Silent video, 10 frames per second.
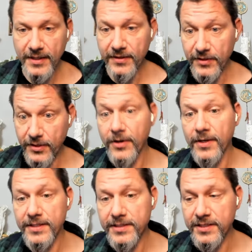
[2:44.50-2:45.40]

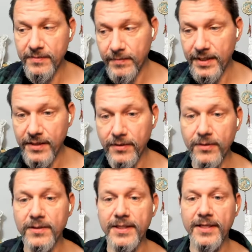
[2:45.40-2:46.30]
currents that
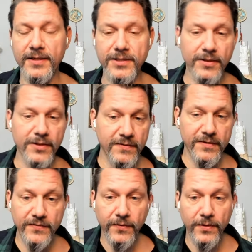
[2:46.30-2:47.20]
mingle and are turned over to
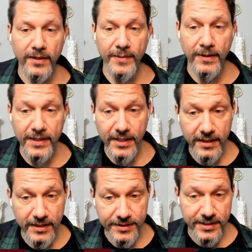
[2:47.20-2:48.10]
the four elemental
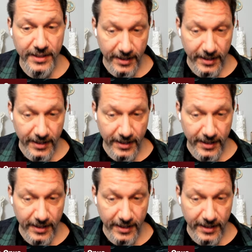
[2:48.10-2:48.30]
kings,